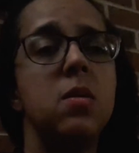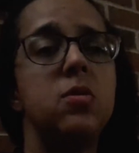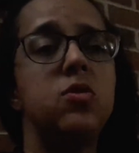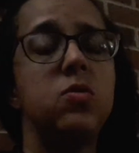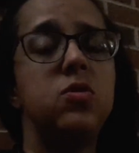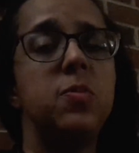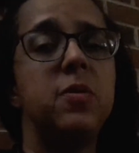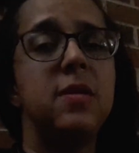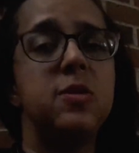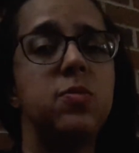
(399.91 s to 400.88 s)
due to
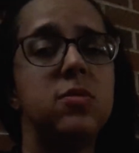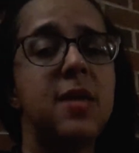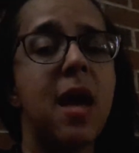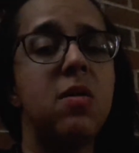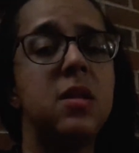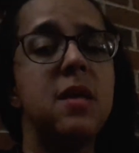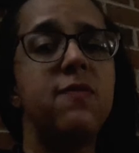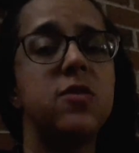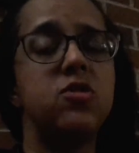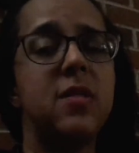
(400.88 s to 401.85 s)
police brutality,
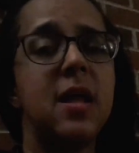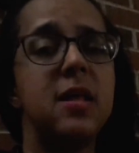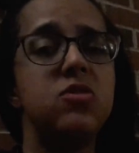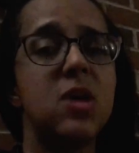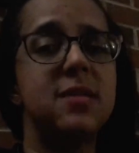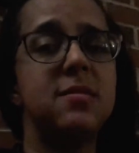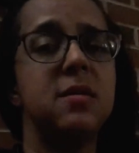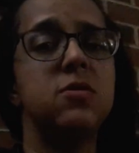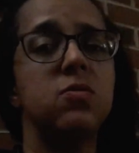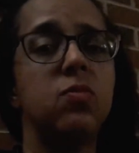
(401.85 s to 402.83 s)
vigilante
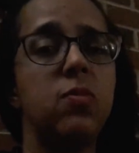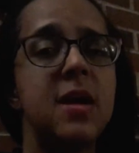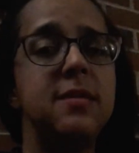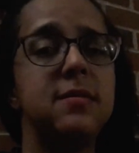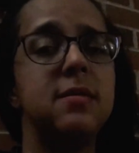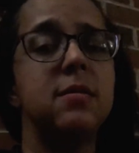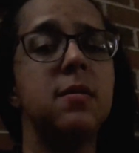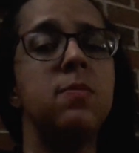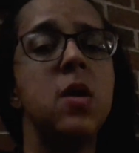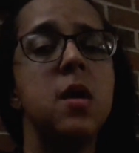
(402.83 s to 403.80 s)
justice,
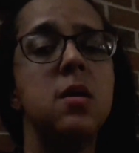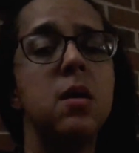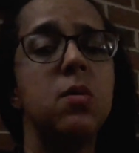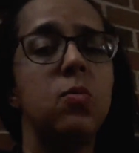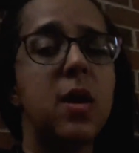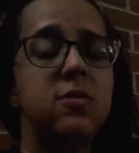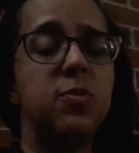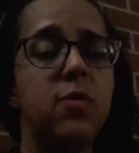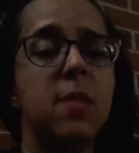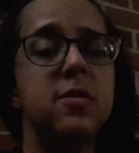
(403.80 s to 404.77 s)
racism, white
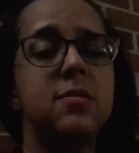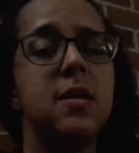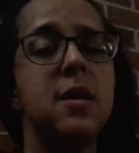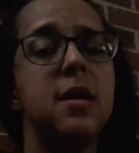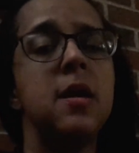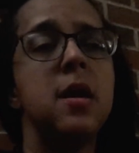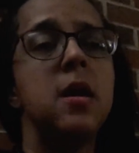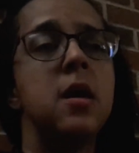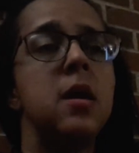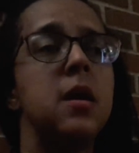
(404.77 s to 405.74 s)
supremacy,
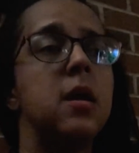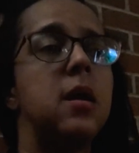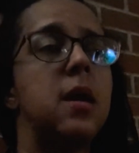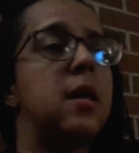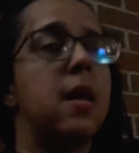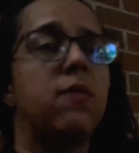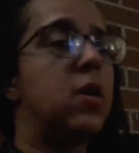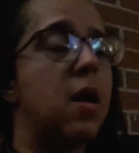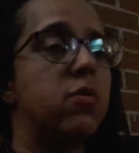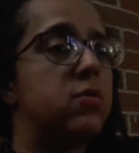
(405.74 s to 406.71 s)
and
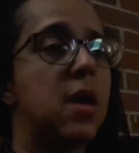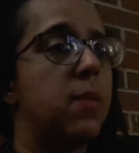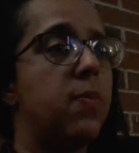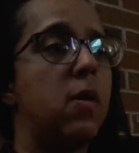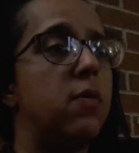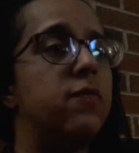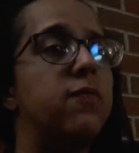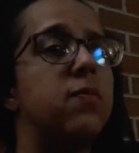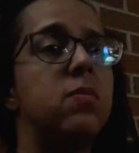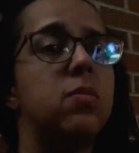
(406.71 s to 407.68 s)
every other type of
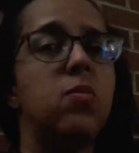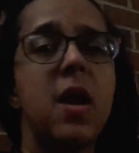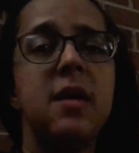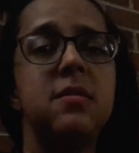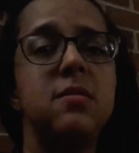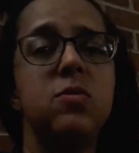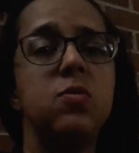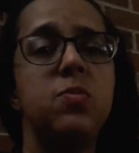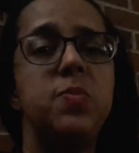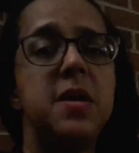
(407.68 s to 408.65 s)
way
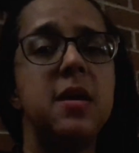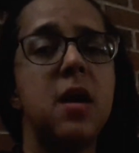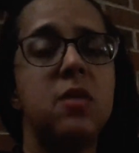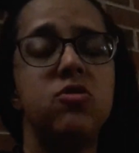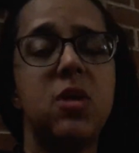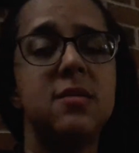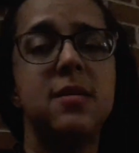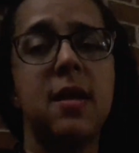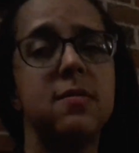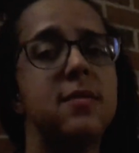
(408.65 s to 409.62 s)
to be
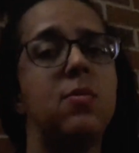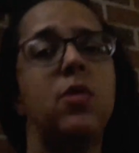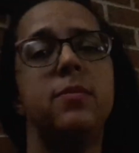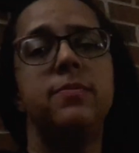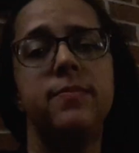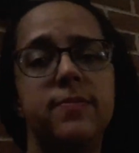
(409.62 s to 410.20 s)
unjust against someone.